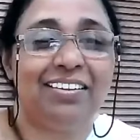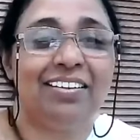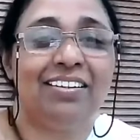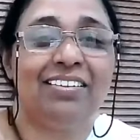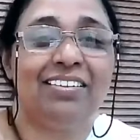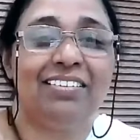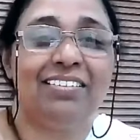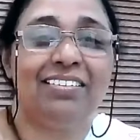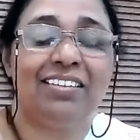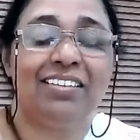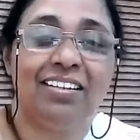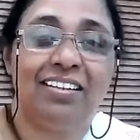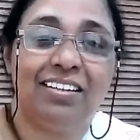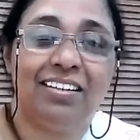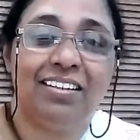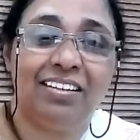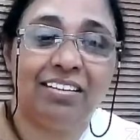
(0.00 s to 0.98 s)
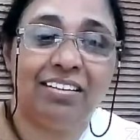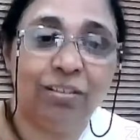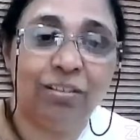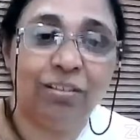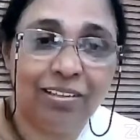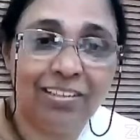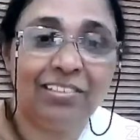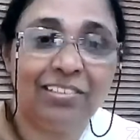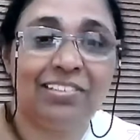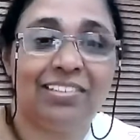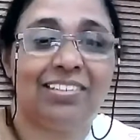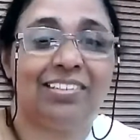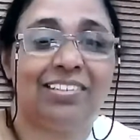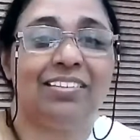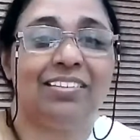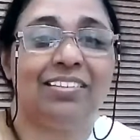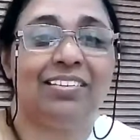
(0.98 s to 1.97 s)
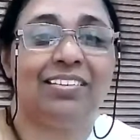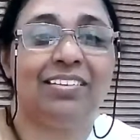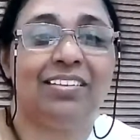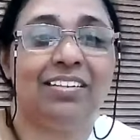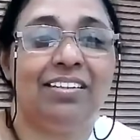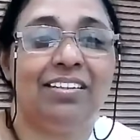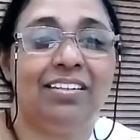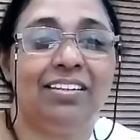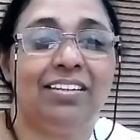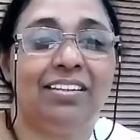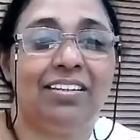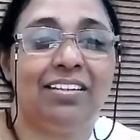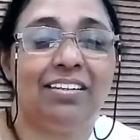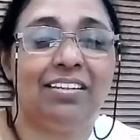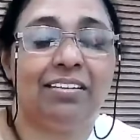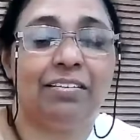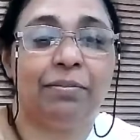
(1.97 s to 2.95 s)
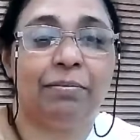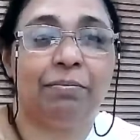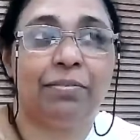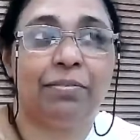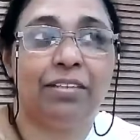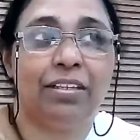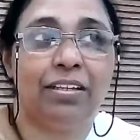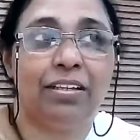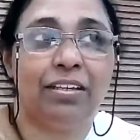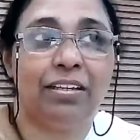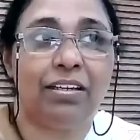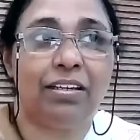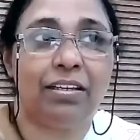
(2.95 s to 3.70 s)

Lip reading: the knowledge, the, the,